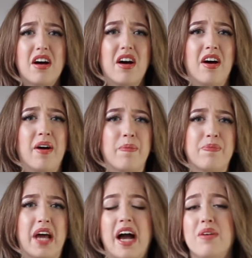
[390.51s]
Um,
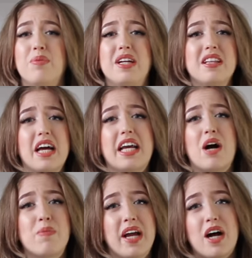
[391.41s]
I really like
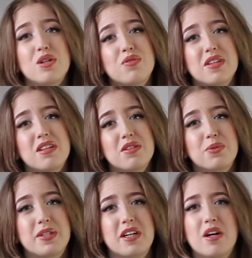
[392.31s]
how my outfit
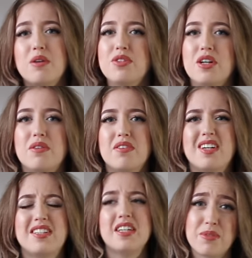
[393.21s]
looks with a coat over it.